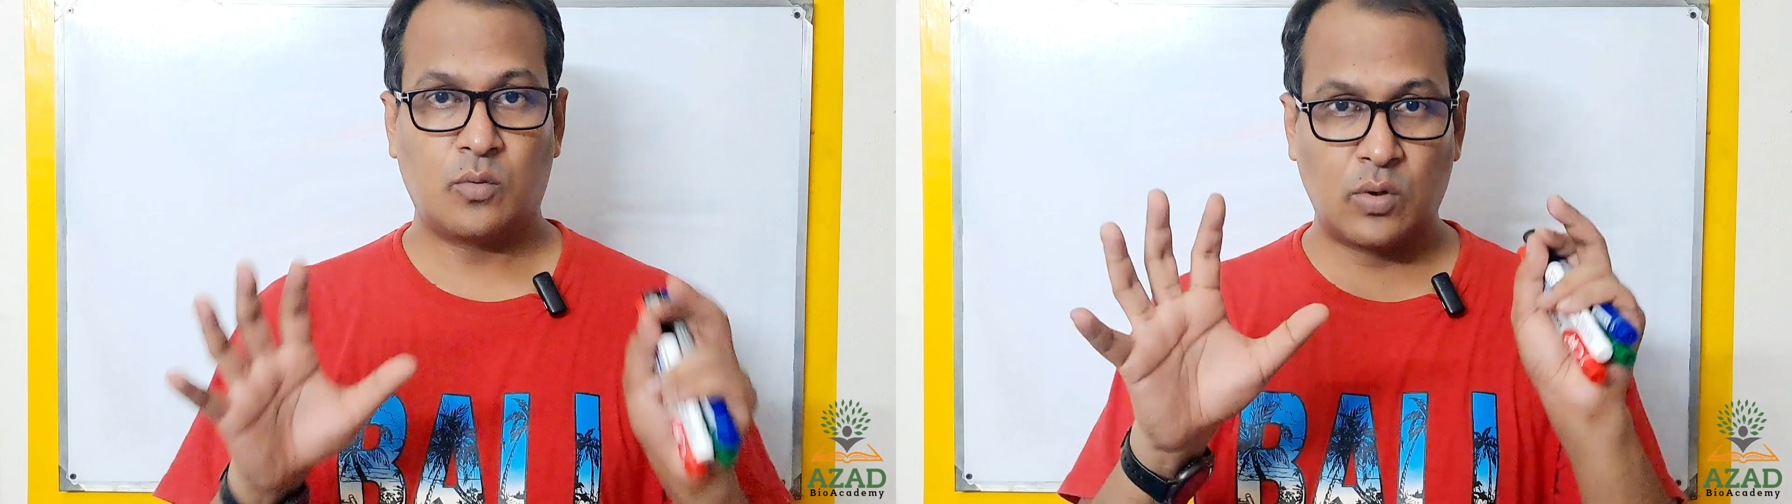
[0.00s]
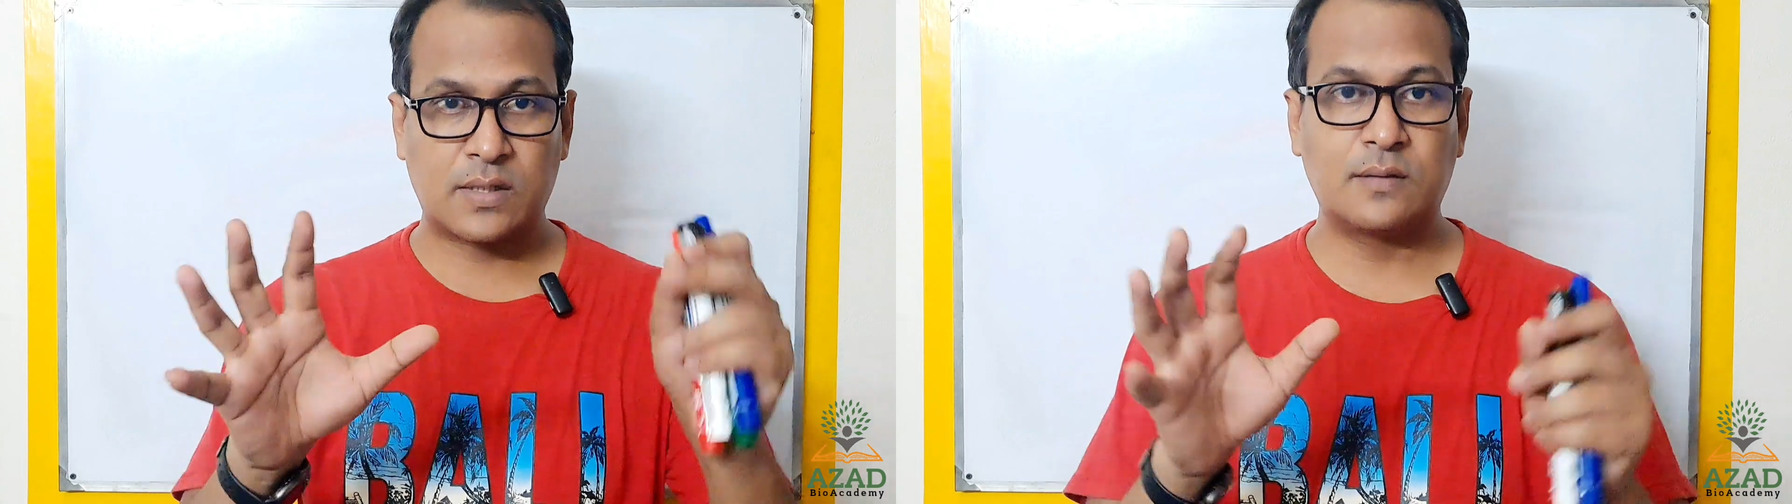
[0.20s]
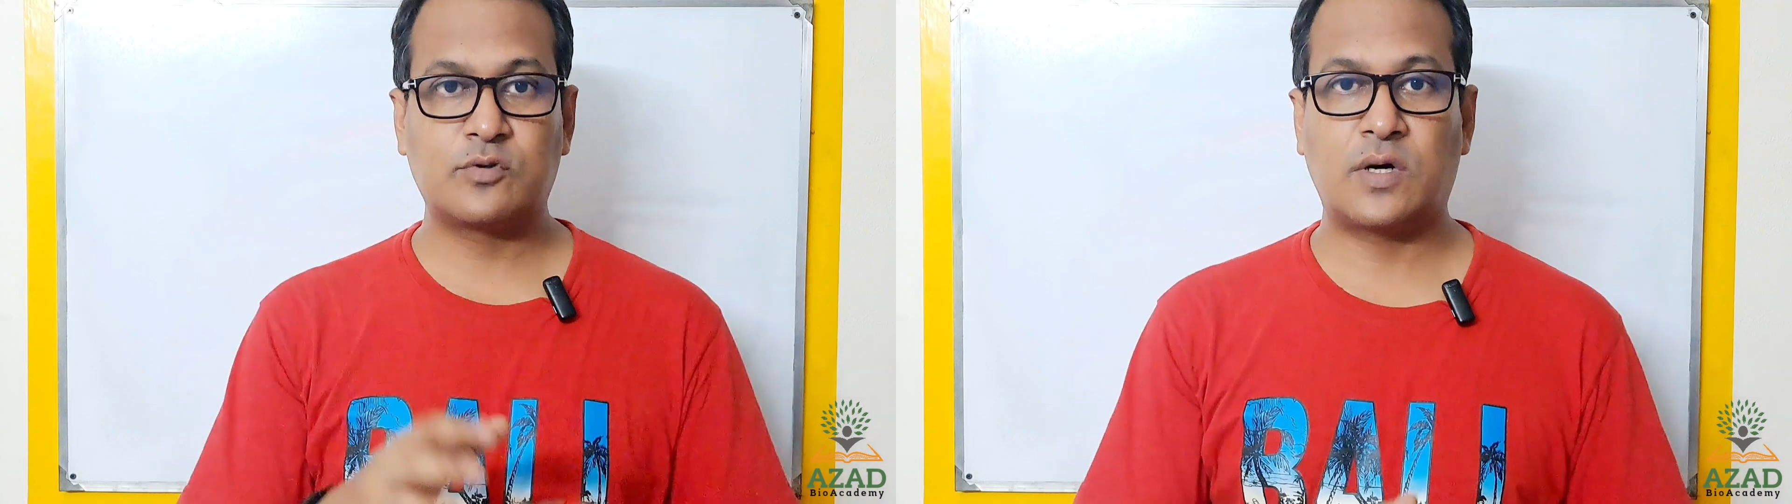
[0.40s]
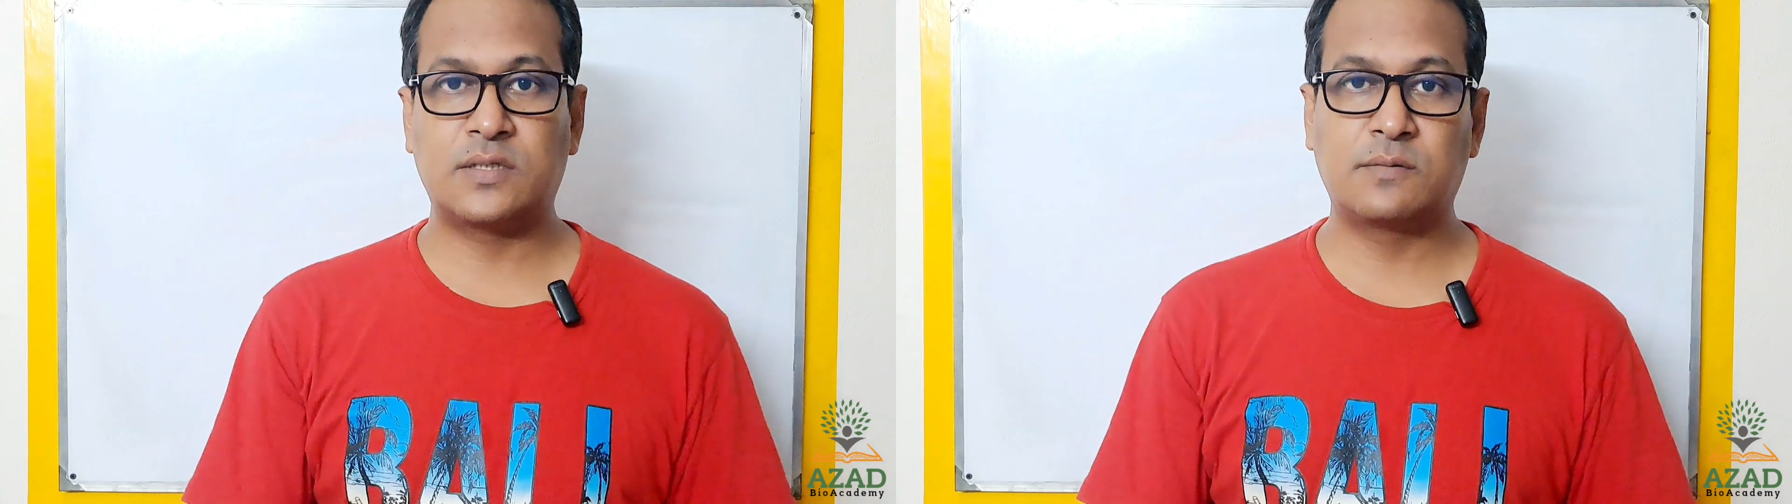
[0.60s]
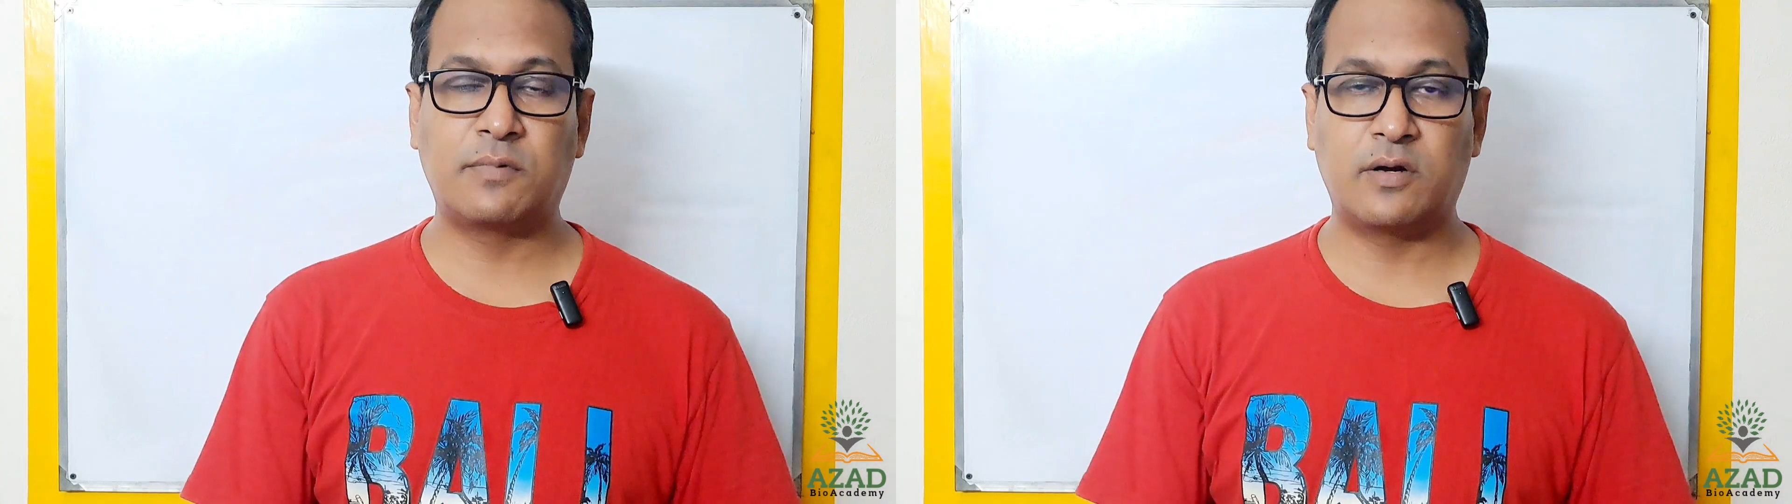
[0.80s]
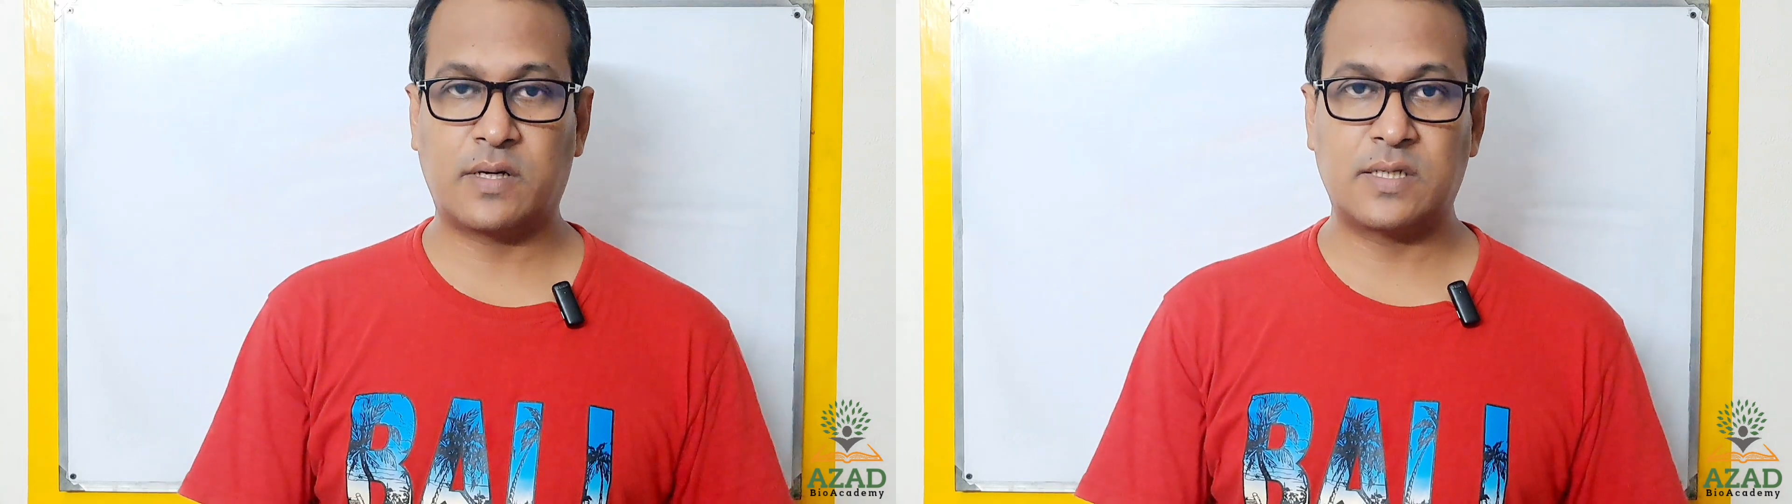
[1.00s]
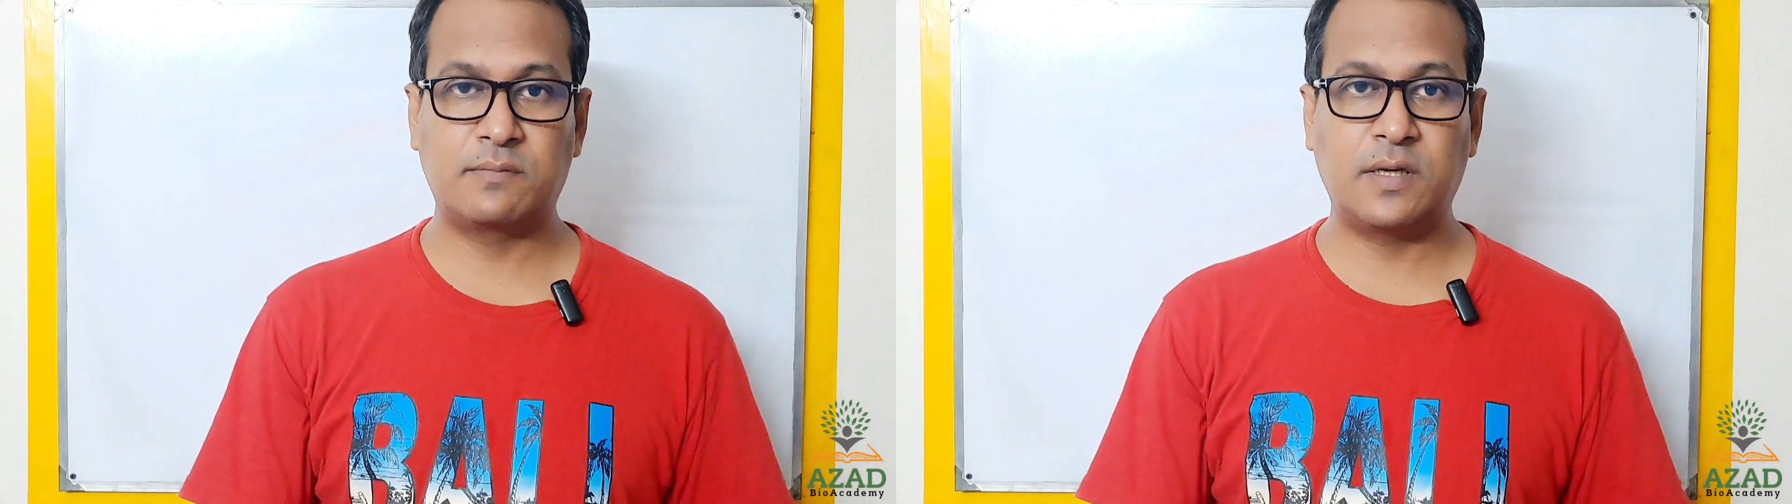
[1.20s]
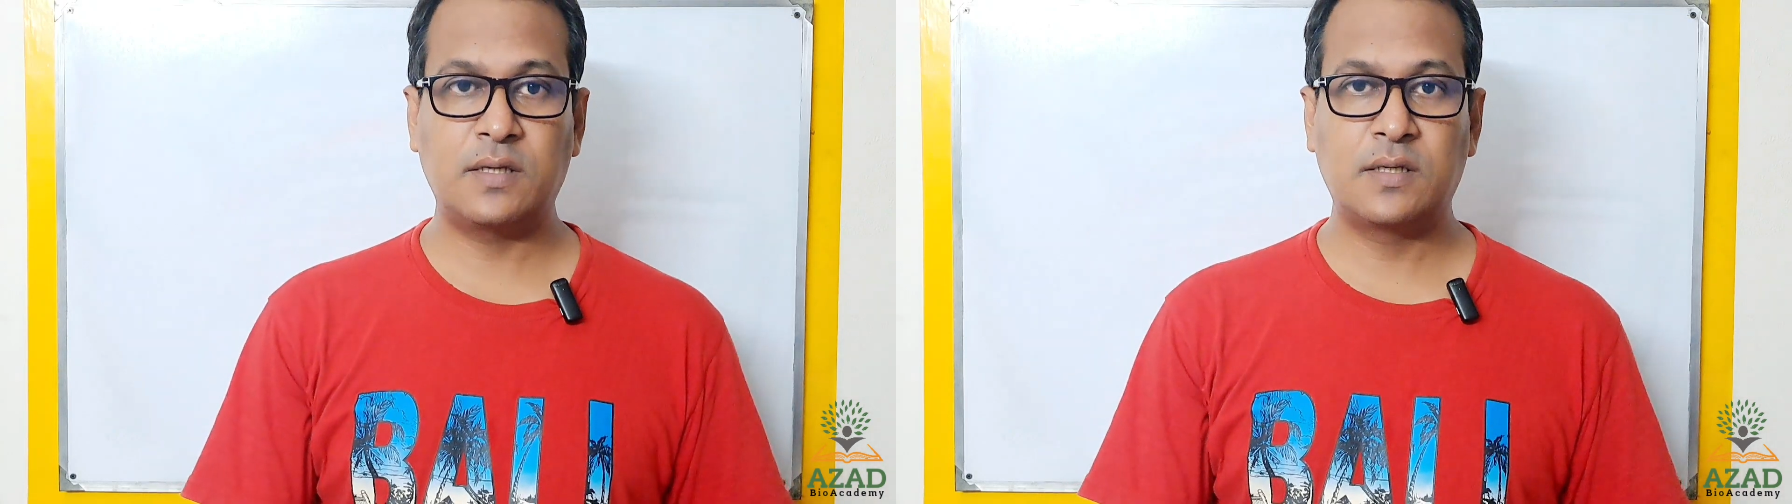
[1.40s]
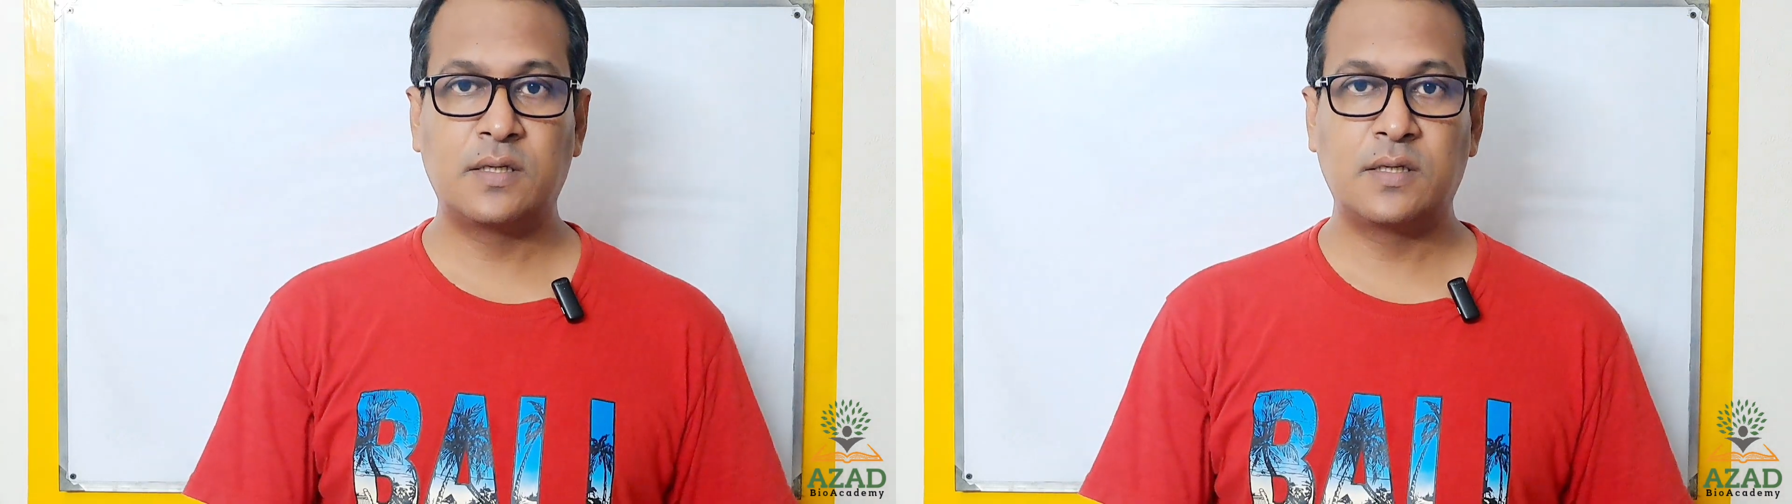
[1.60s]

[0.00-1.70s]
Welcome to Ajat Bioacademy.